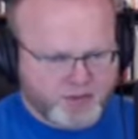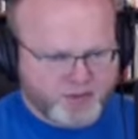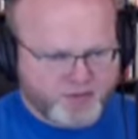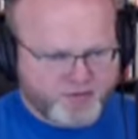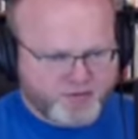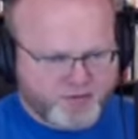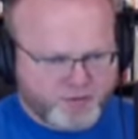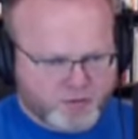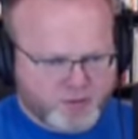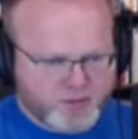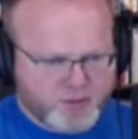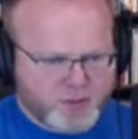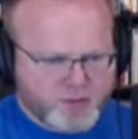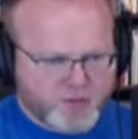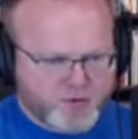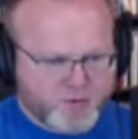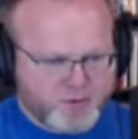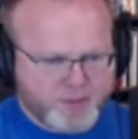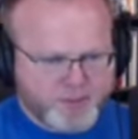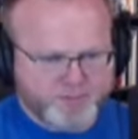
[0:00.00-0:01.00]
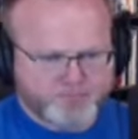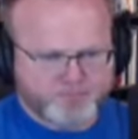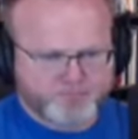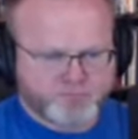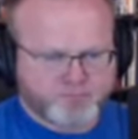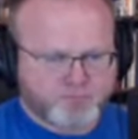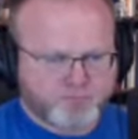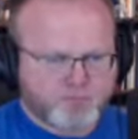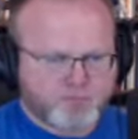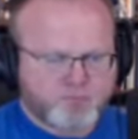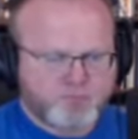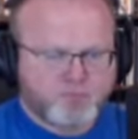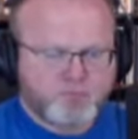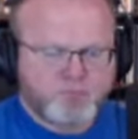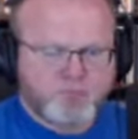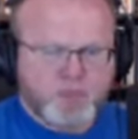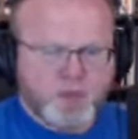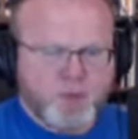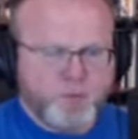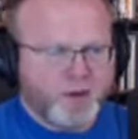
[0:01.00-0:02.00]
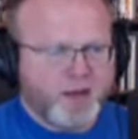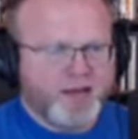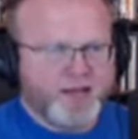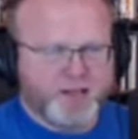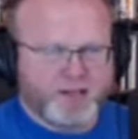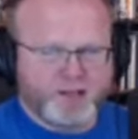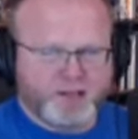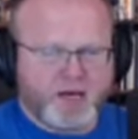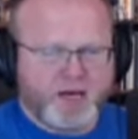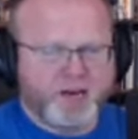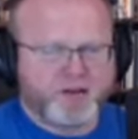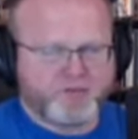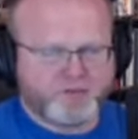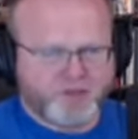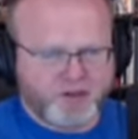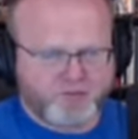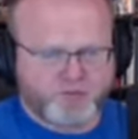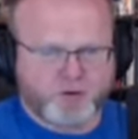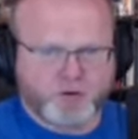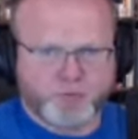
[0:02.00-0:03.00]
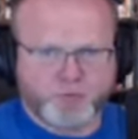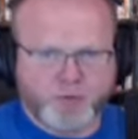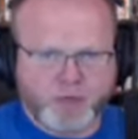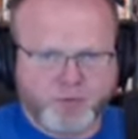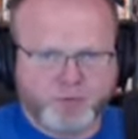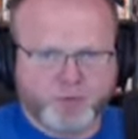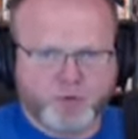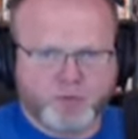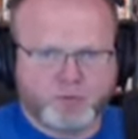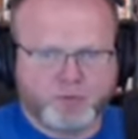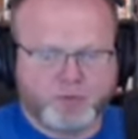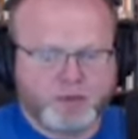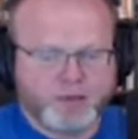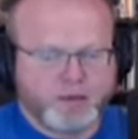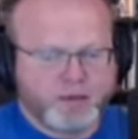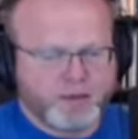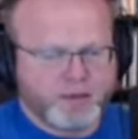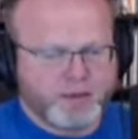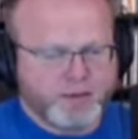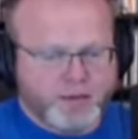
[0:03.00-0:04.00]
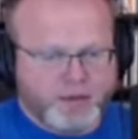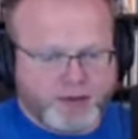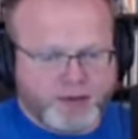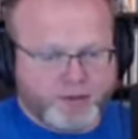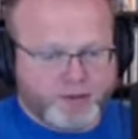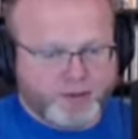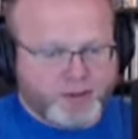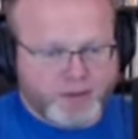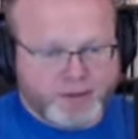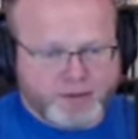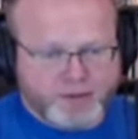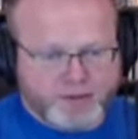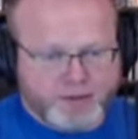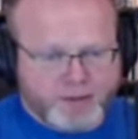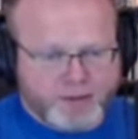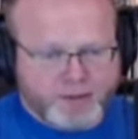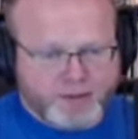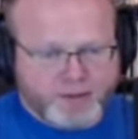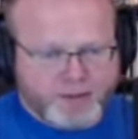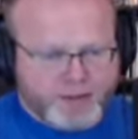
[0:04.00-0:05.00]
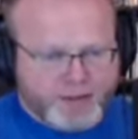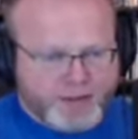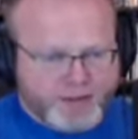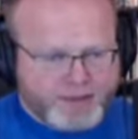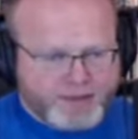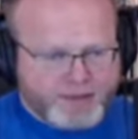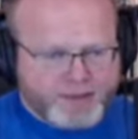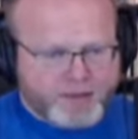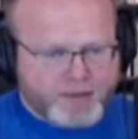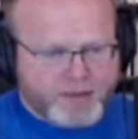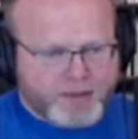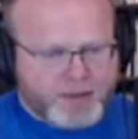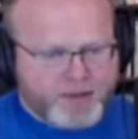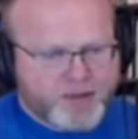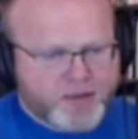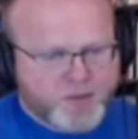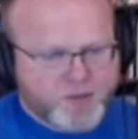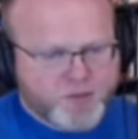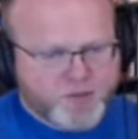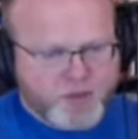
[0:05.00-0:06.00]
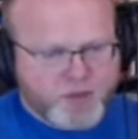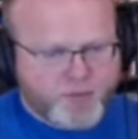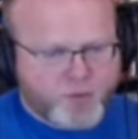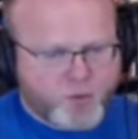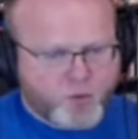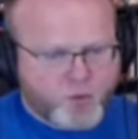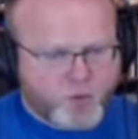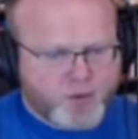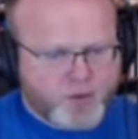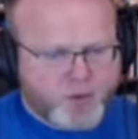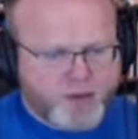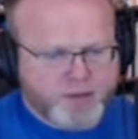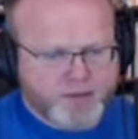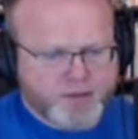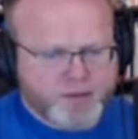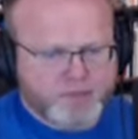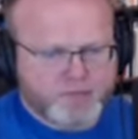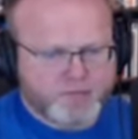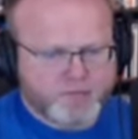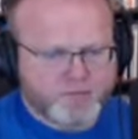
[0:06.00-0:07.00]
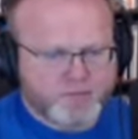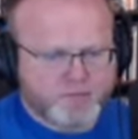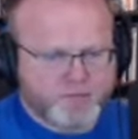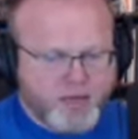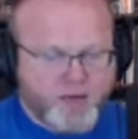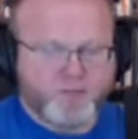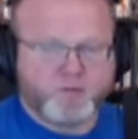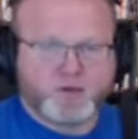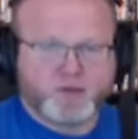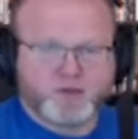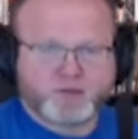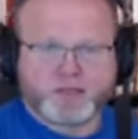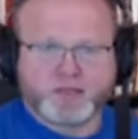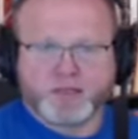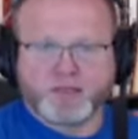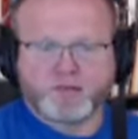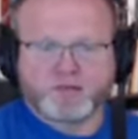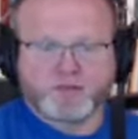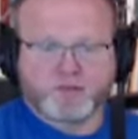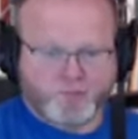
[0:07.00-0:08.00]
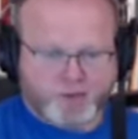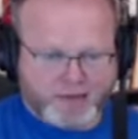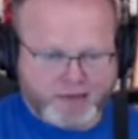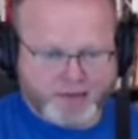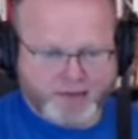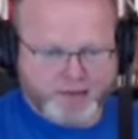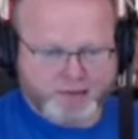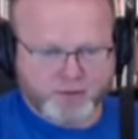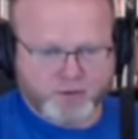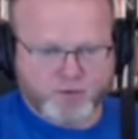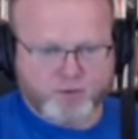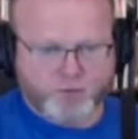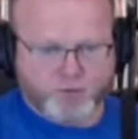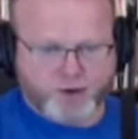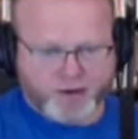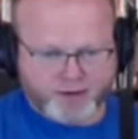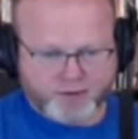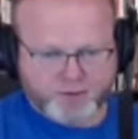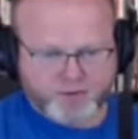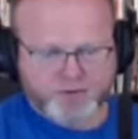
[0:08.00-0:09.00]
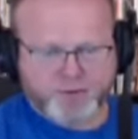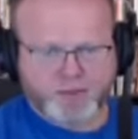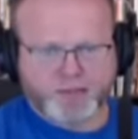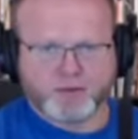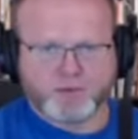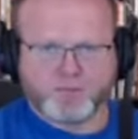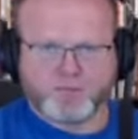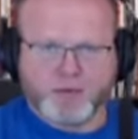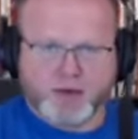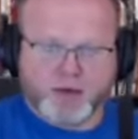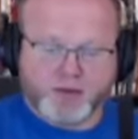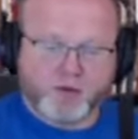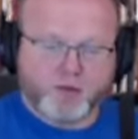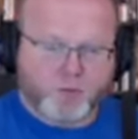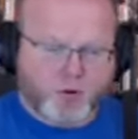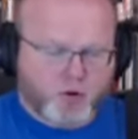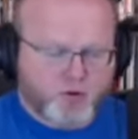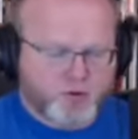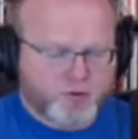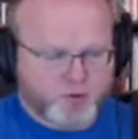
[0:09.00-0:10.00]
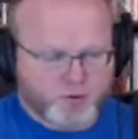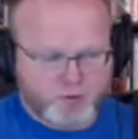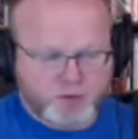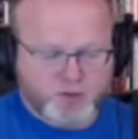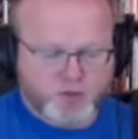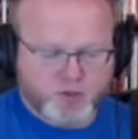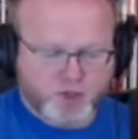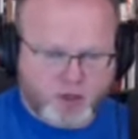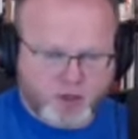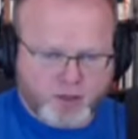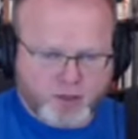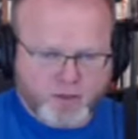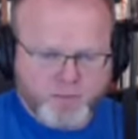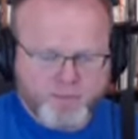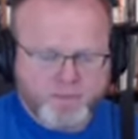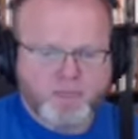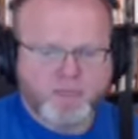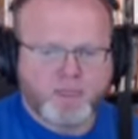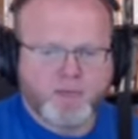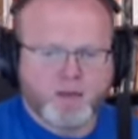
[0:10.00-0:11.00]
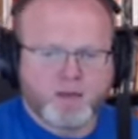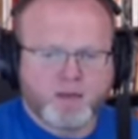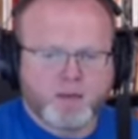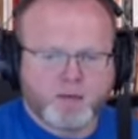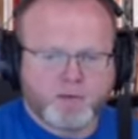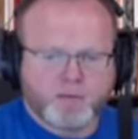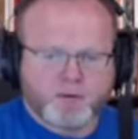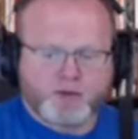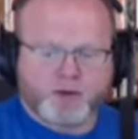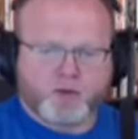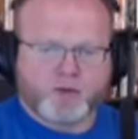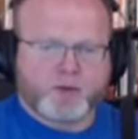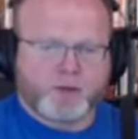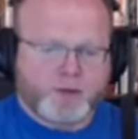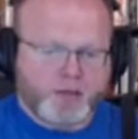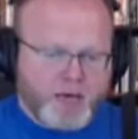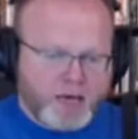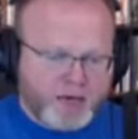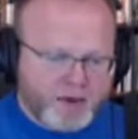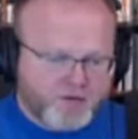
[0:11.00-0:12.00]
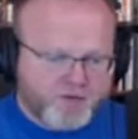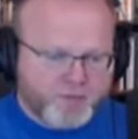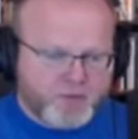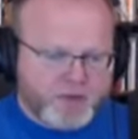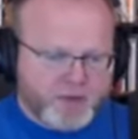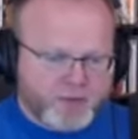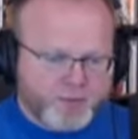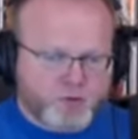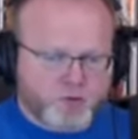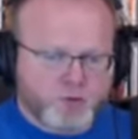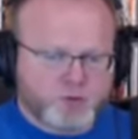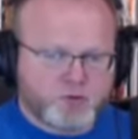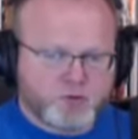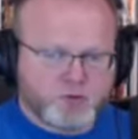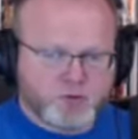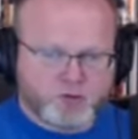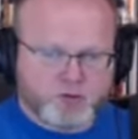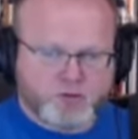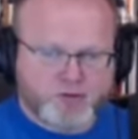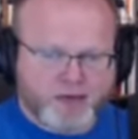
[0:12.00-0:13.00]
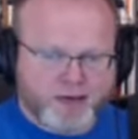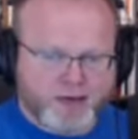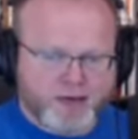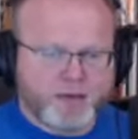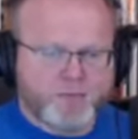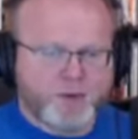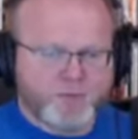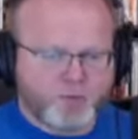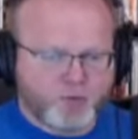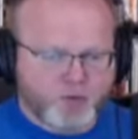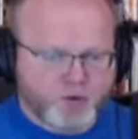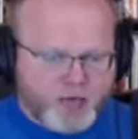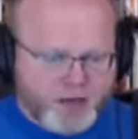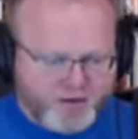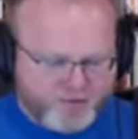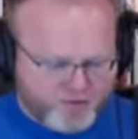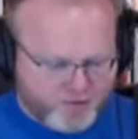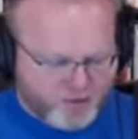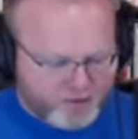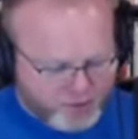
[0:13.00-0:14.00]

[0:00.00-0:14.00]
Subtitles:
in the first century by a lot of different people. Now again, a lot of these people were not obviously inspired writers like Matthew, Mark, Luke, and John. But there were a lot of people who took time and put effort